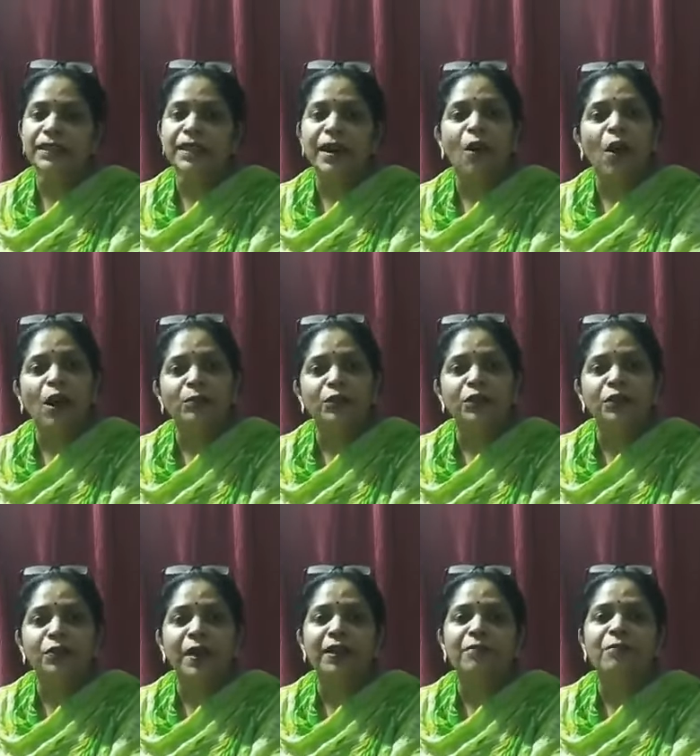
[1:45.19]
There are almost
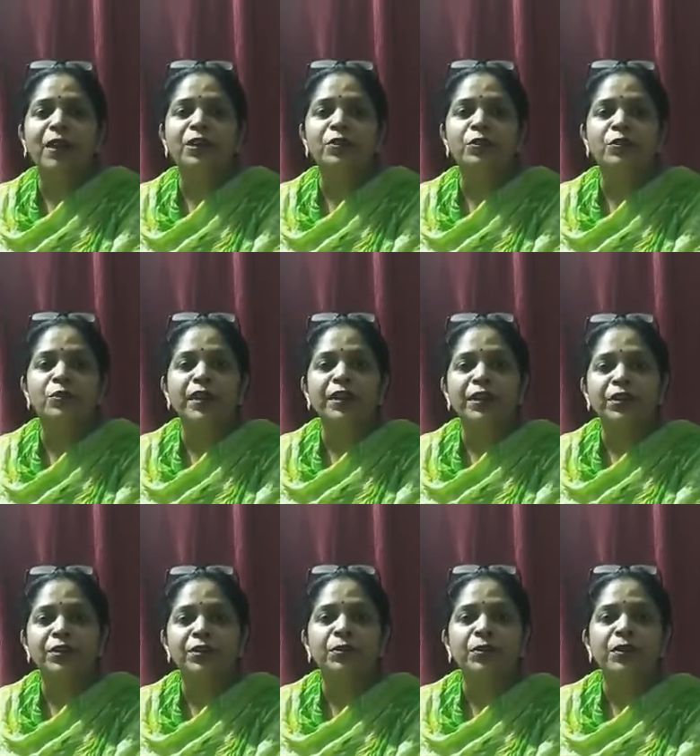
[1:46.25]
21 to
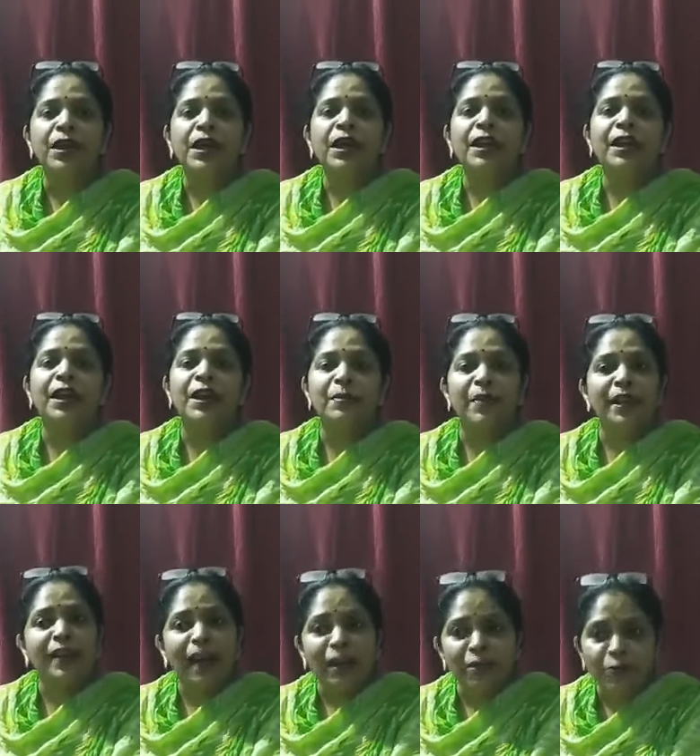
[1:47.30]
22 Caribbean
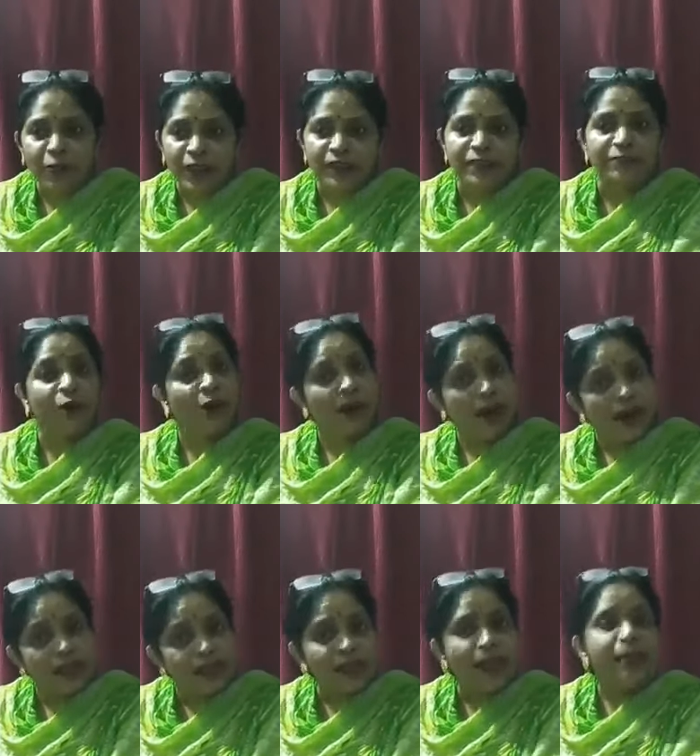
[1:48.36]
countries. For
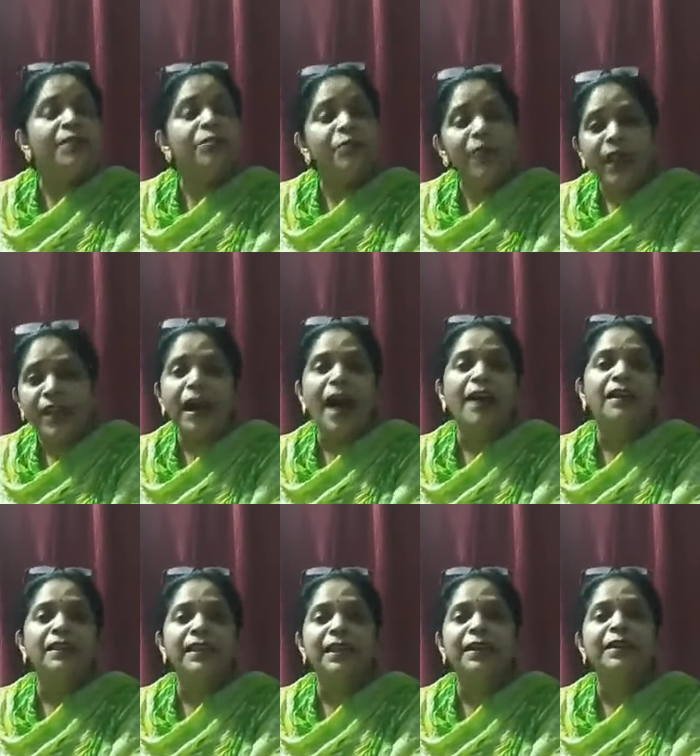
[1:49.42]
us, Trinidad
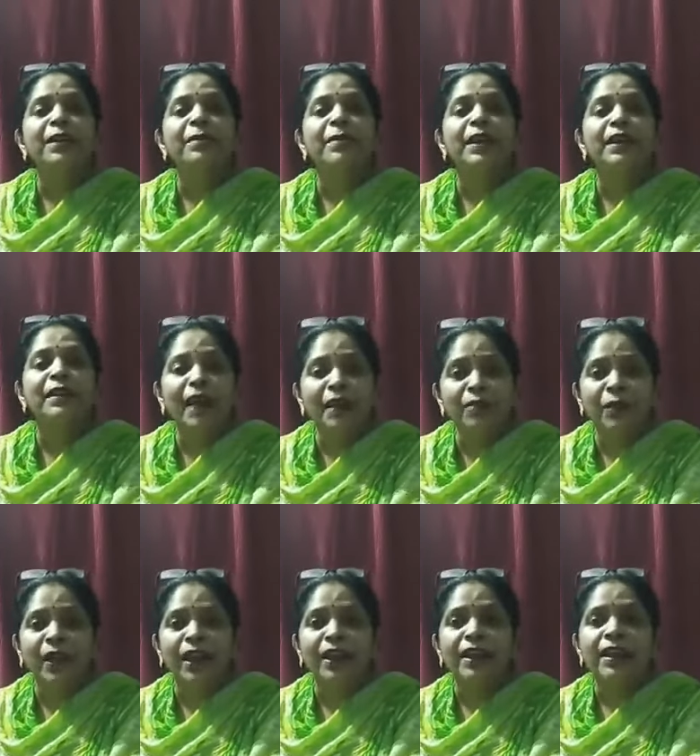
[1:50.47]
is a Caribbean
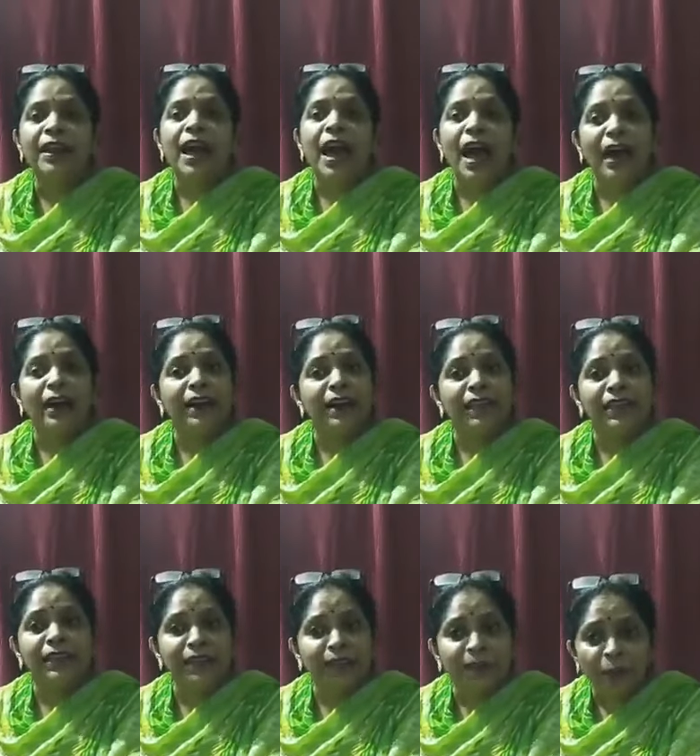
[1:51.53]
country, and
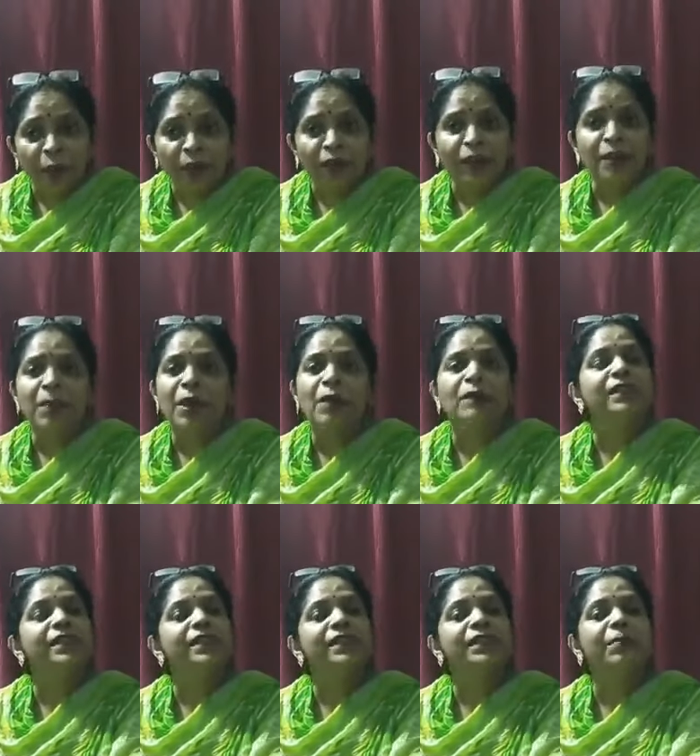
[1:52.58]
this is important because
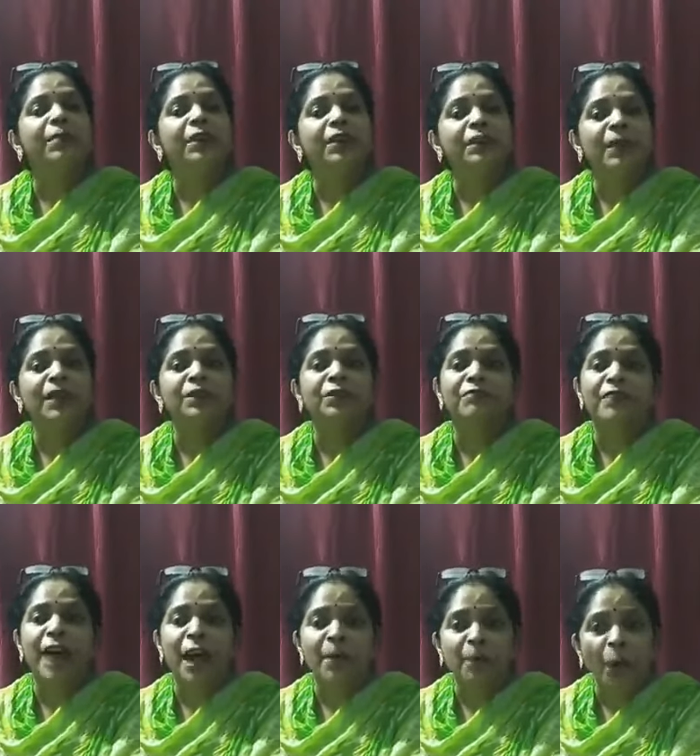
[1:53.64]
this is the birthplace of
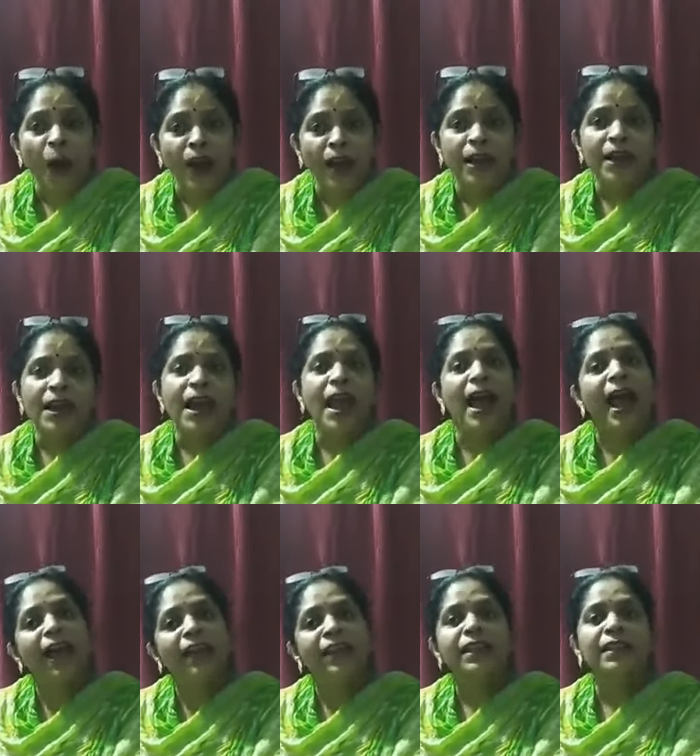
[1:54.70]
Naipaul
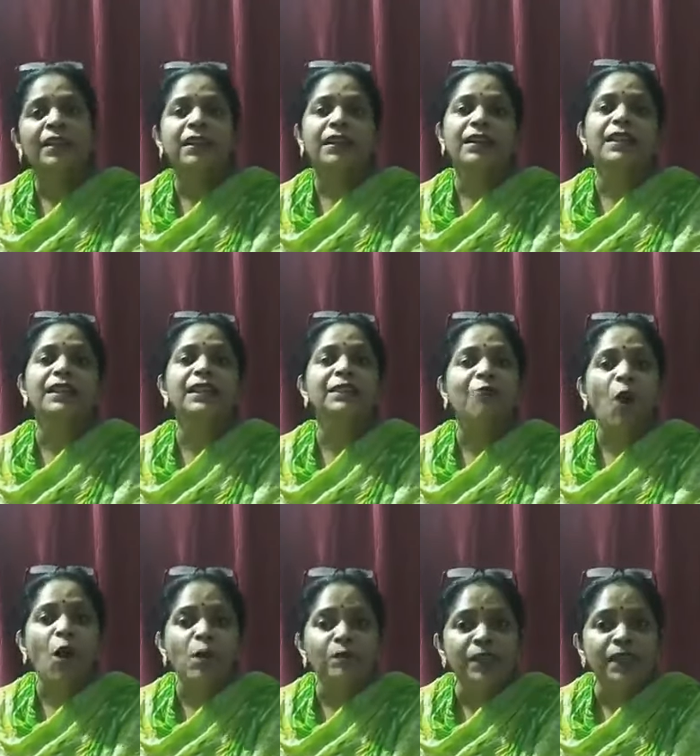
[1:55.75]
and this
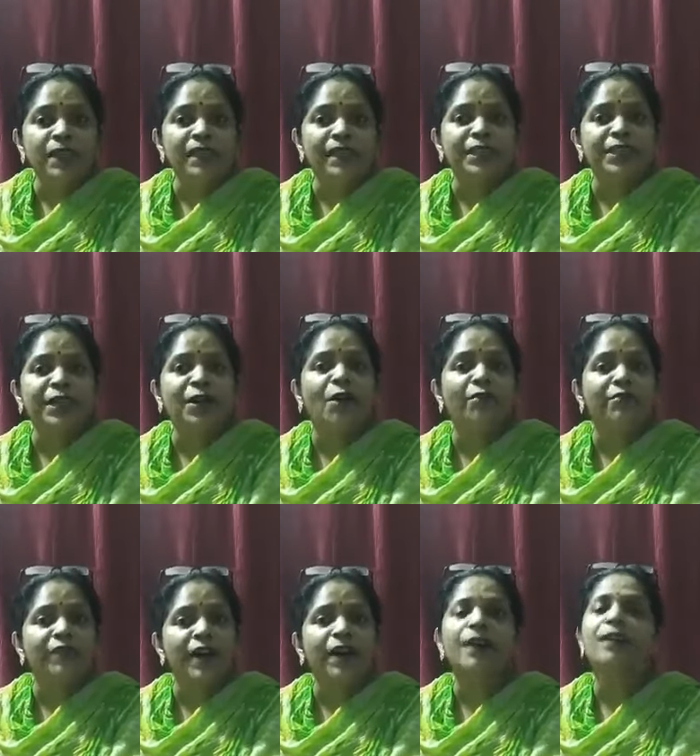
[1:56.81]
forms the setting of
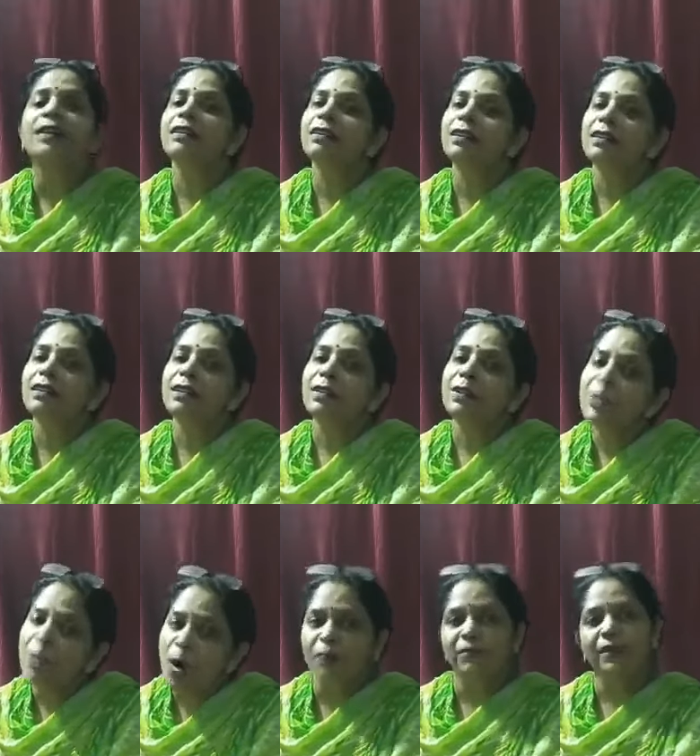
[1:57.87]
the
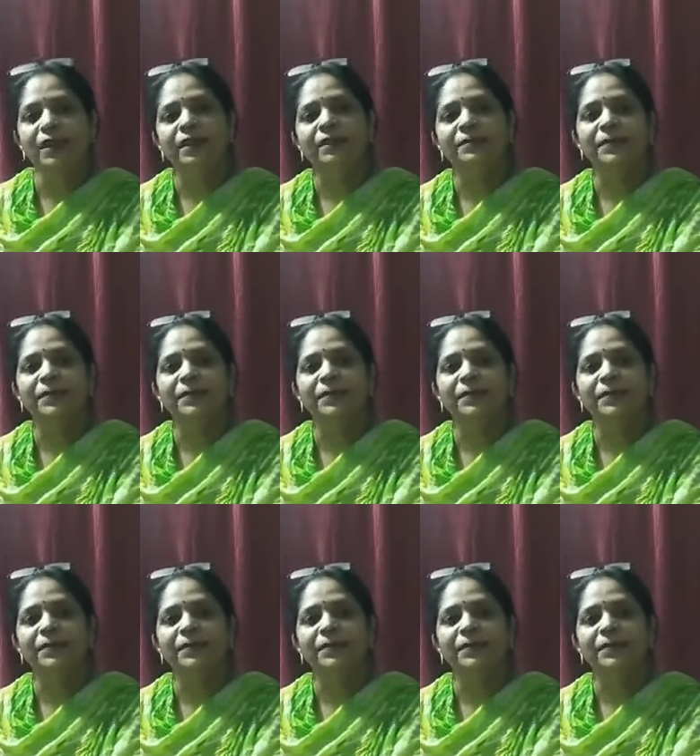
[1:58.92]
novel.